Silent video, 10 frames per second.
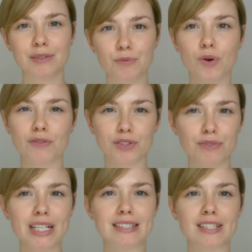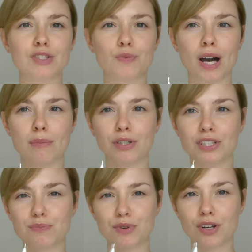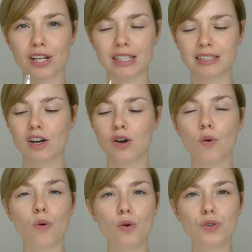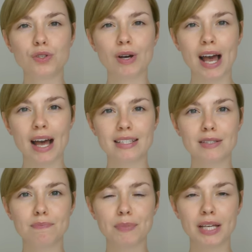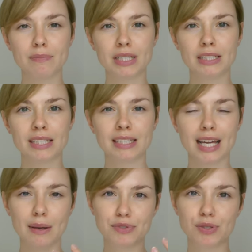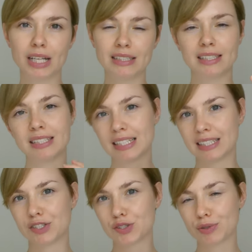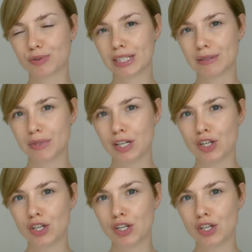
one of the reasons why I bought this product also has pigment encapsulated in the cream,